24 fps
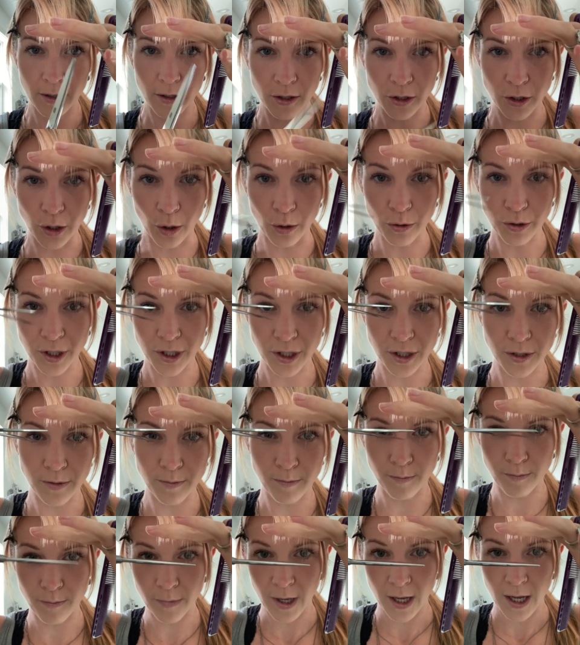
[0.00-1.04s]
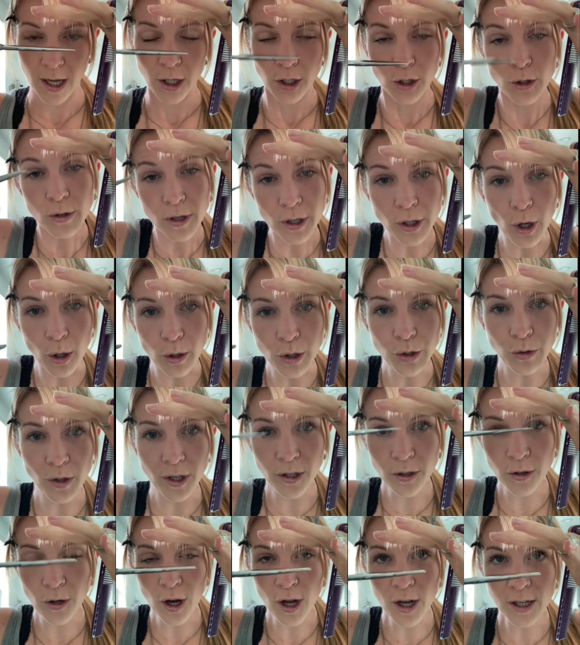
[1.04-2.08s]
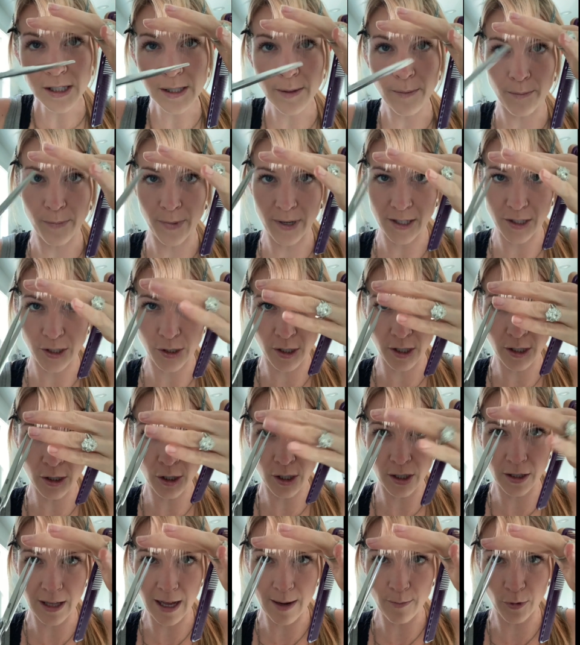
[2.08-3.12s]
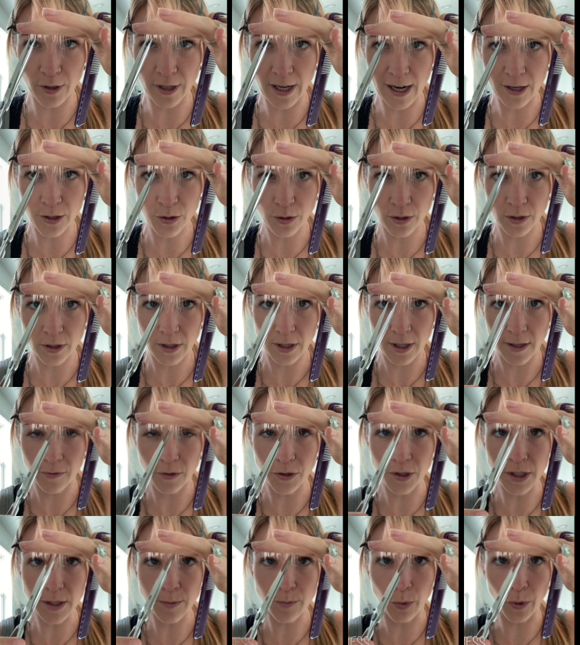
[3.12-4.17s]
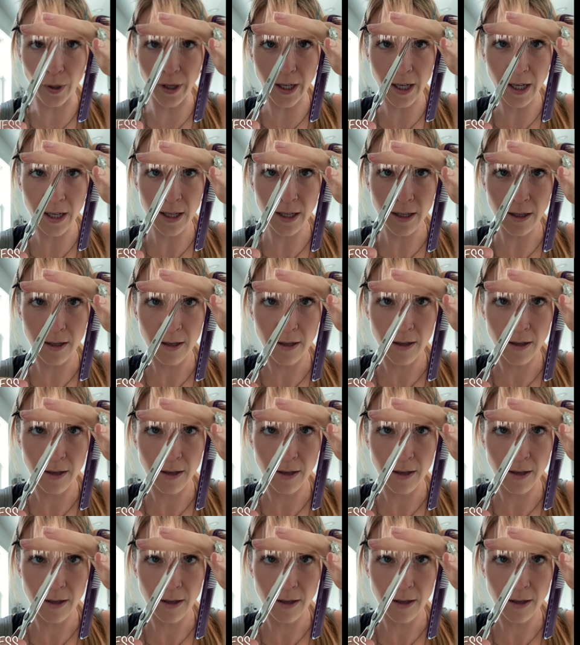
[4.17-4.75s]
Don't just, you can go straight across, but it's gonna look a lot more natural if you just point cut it.